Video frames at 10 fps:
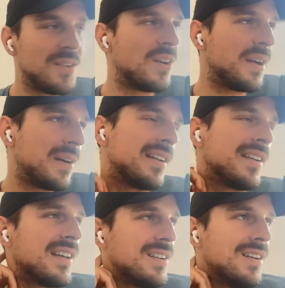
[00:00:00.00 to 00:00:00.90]
Right.
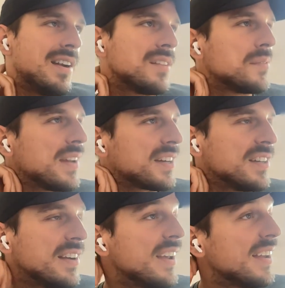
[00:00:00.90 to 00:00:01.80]
Another
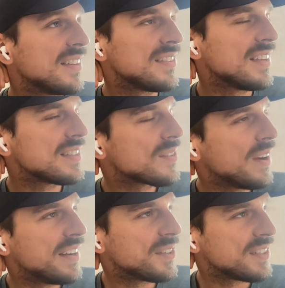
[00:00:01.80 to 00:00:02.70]
section there. Yeah, that's
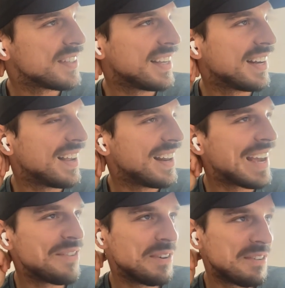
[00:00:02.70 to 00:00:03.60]
quite interesting. And
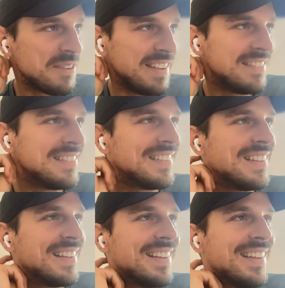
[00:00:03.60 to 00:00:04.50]
I do agree,
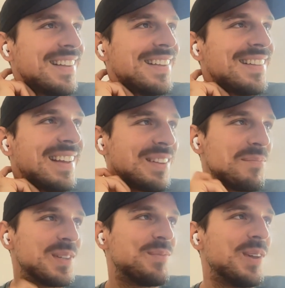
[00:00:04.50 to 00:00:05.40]
like the
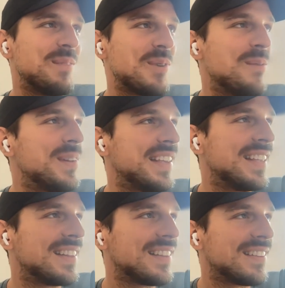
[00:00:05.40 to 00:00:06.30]
business model
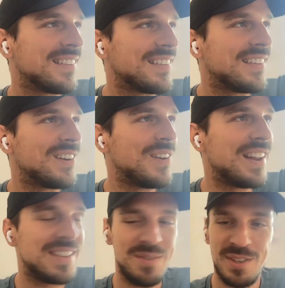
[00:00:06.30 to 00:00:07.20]
probably
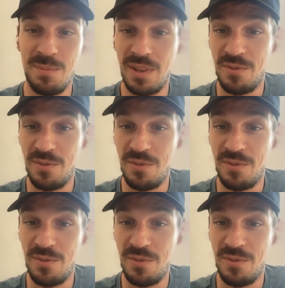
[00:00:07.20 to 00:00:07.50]
relatively simple.